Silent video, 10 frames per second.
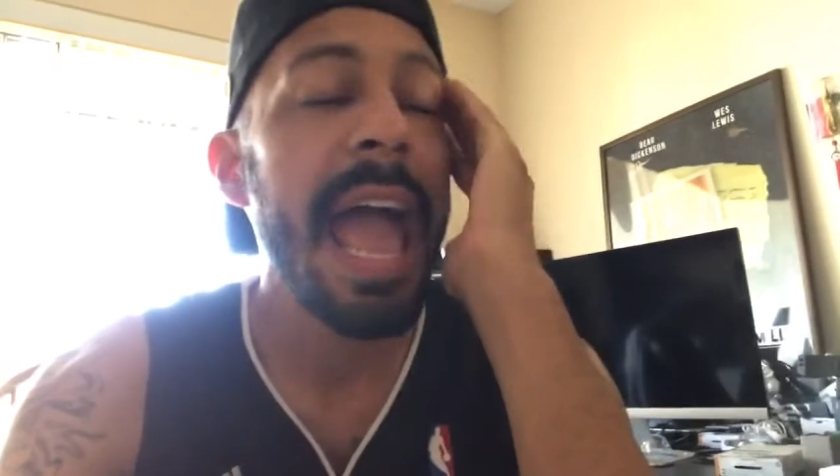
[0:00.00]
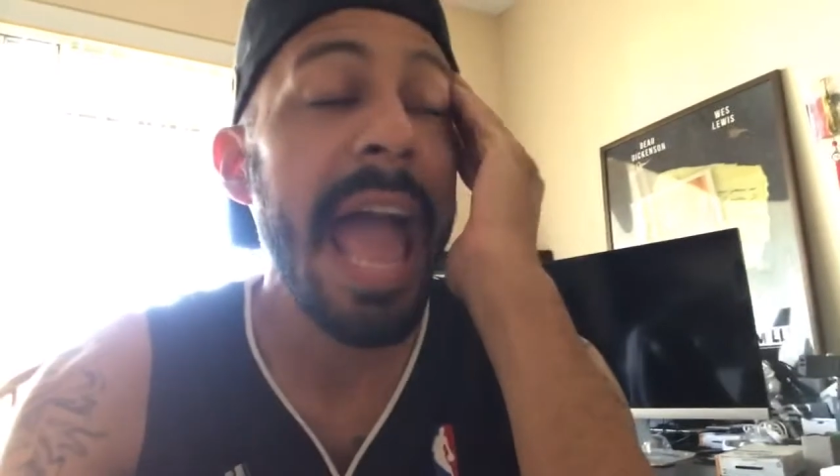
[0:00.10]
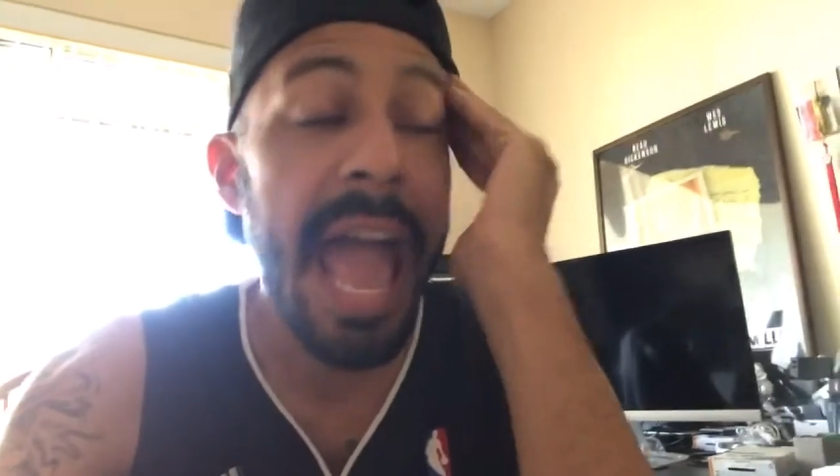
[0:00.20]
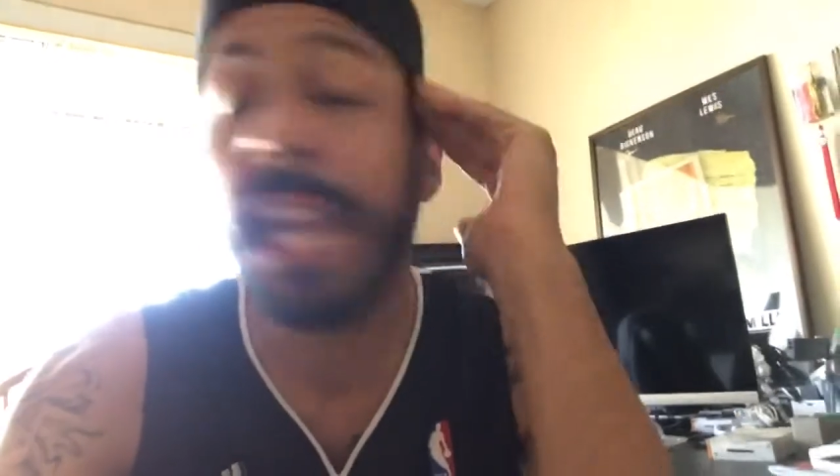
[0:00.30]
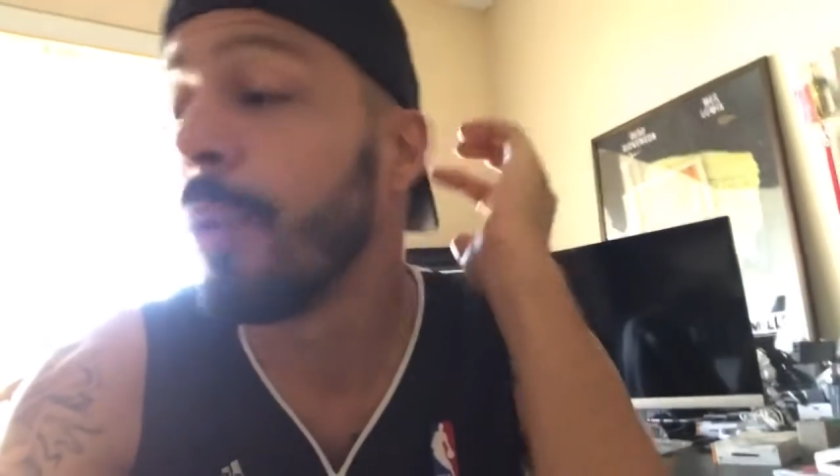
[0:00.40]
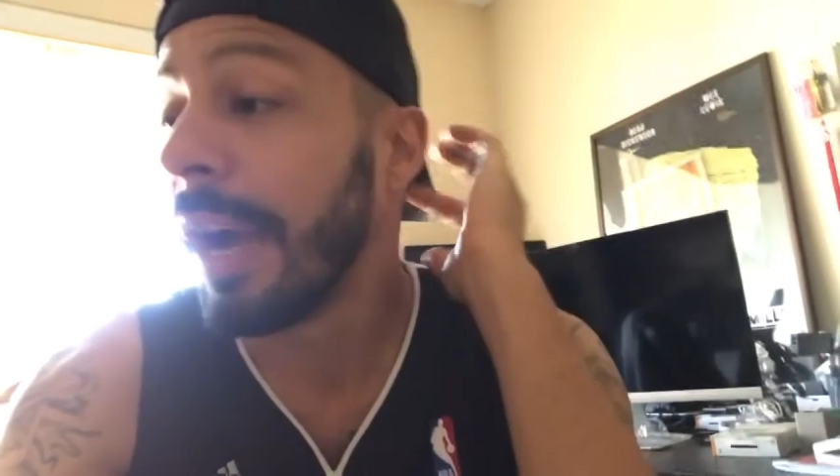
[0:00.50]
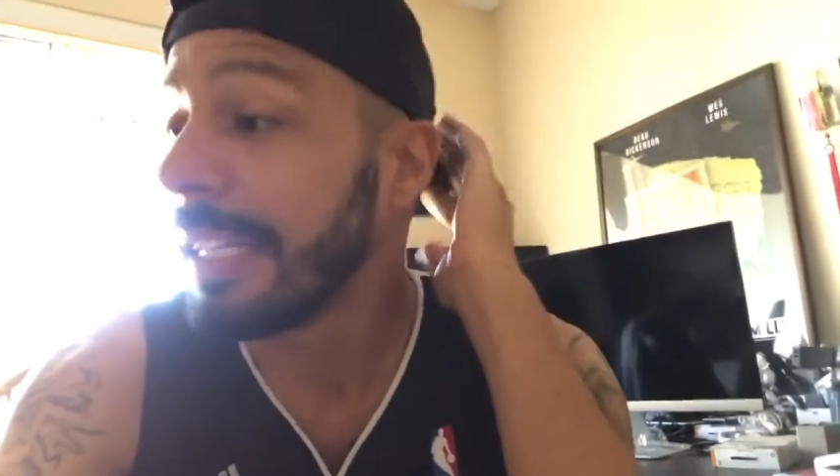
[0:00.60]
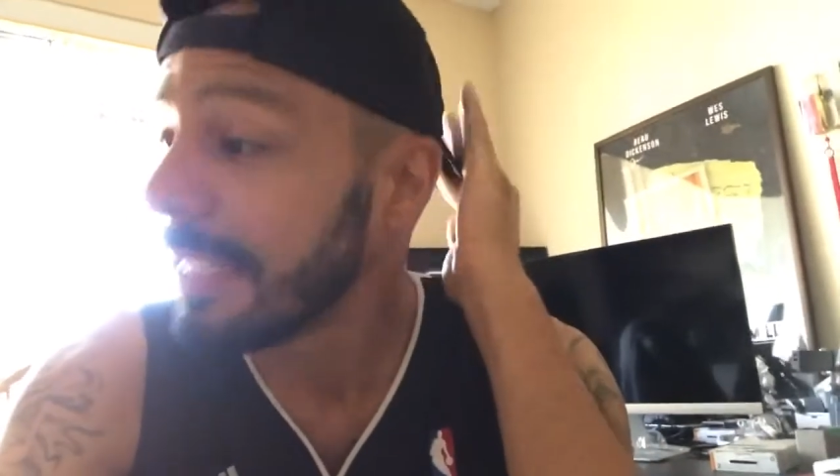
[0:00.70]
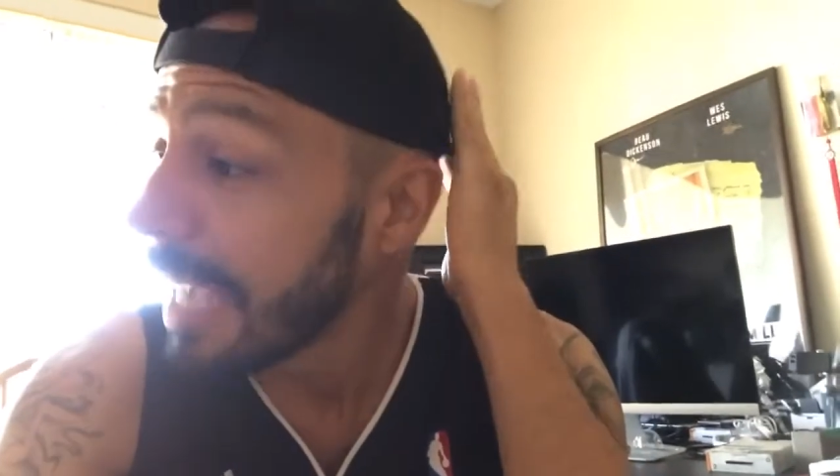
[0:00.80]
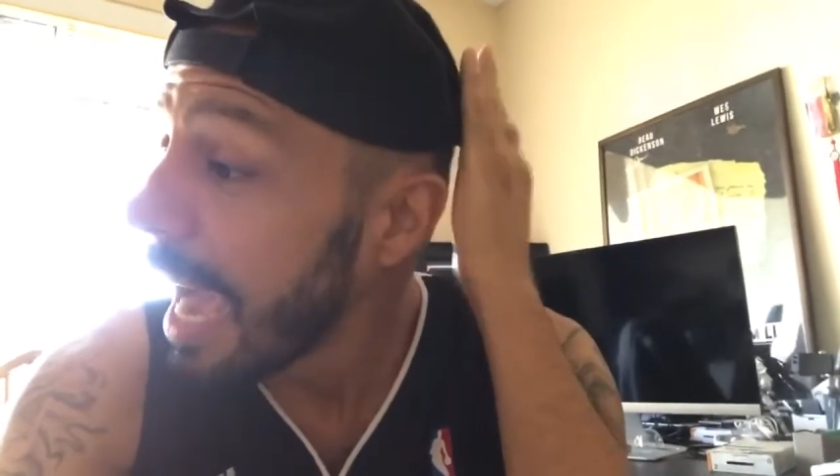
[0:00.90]

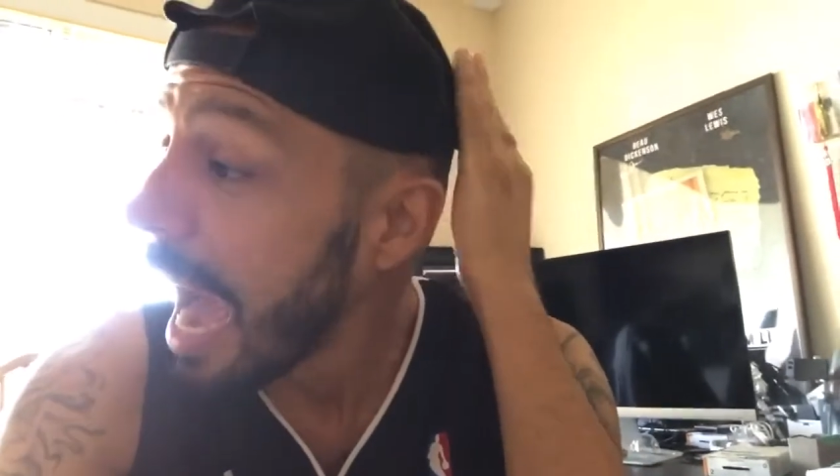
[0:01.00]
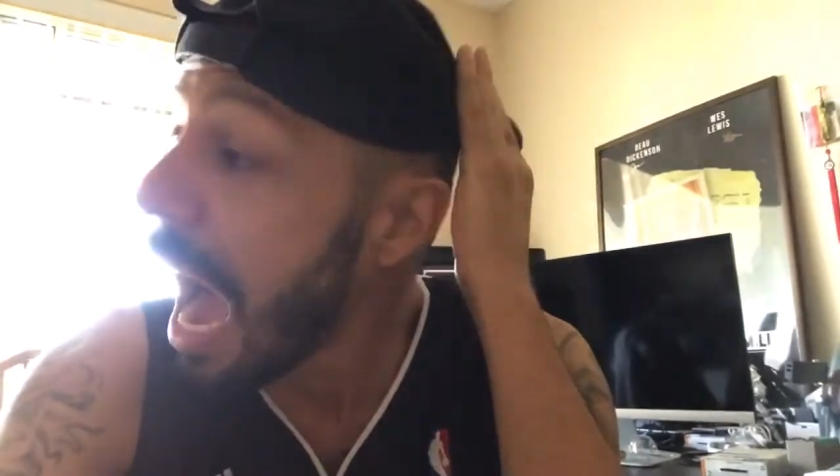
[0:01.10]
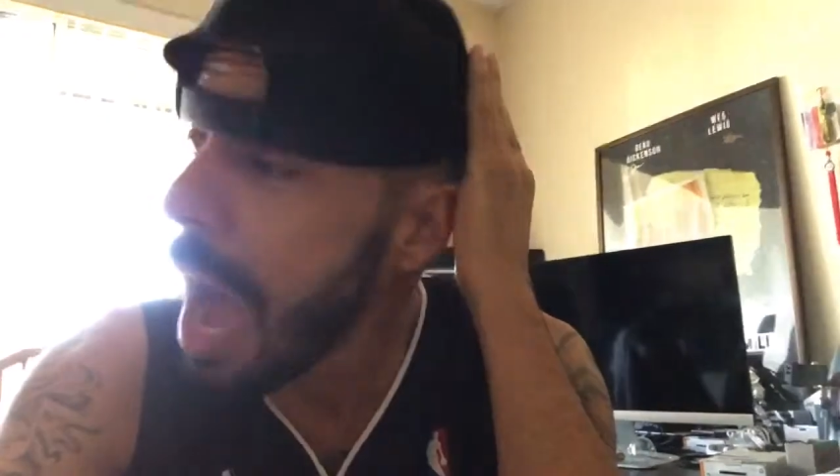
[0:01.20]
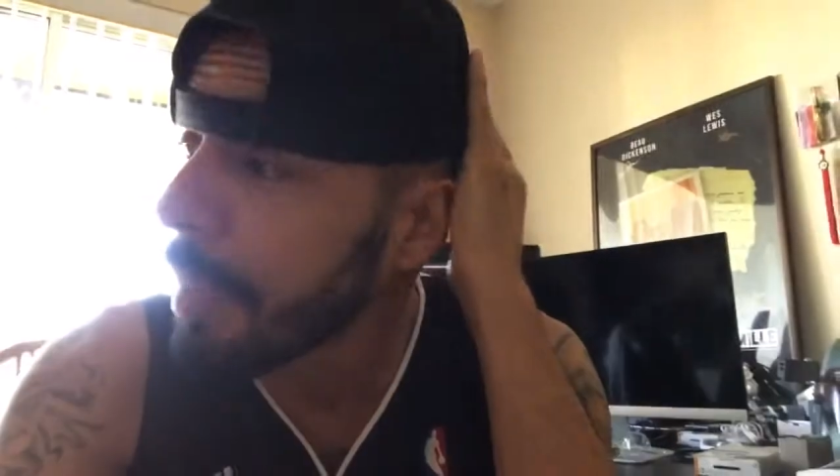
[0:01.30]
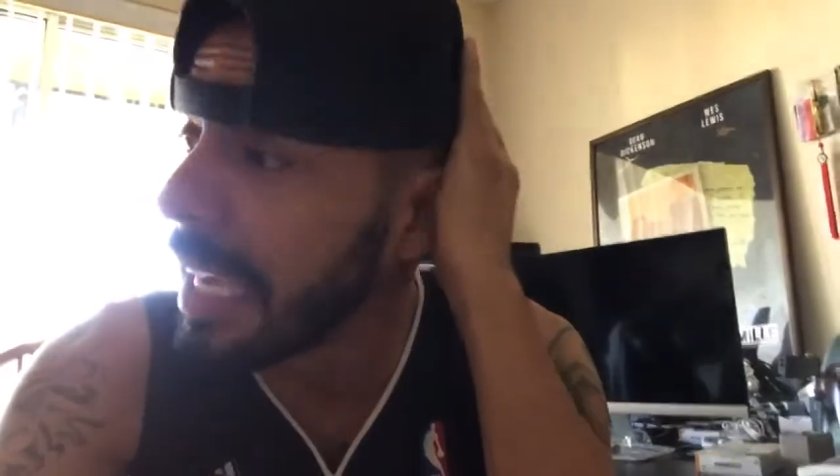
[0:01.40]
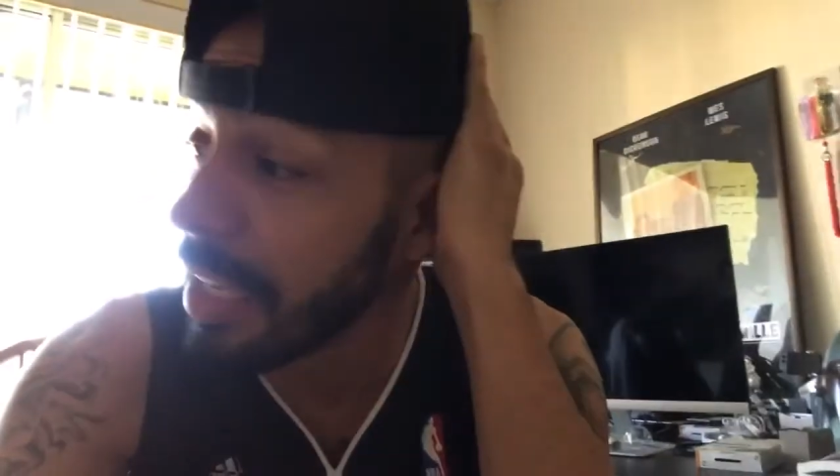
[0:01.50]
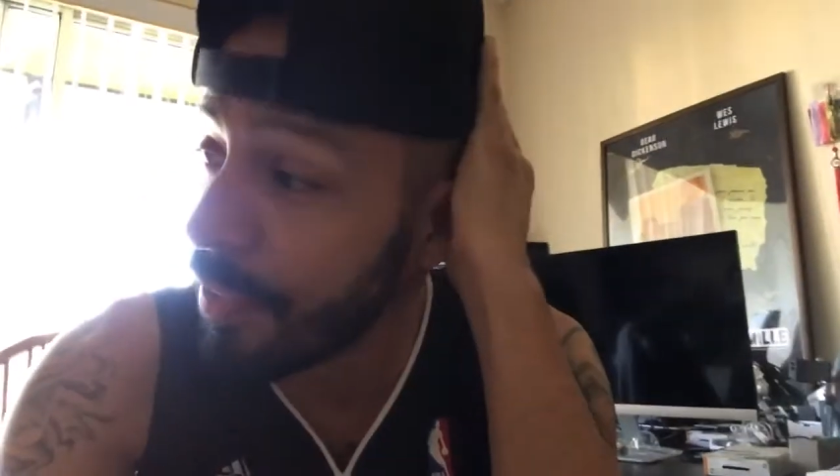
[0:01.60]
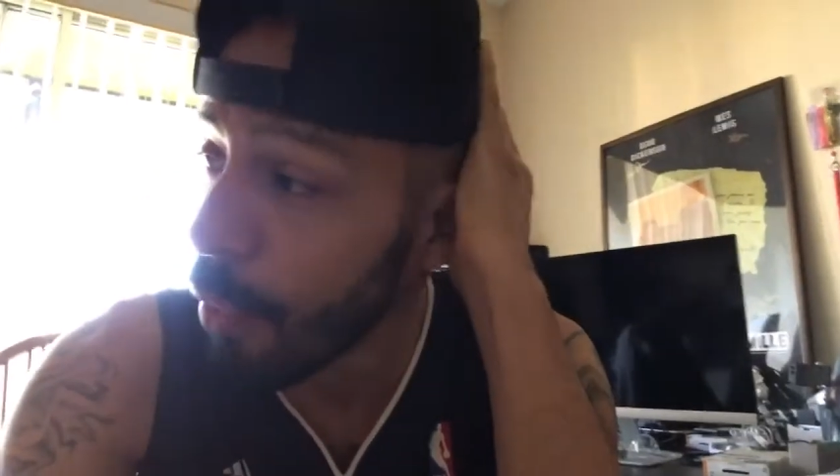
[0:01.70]
Anyways, I'm geeked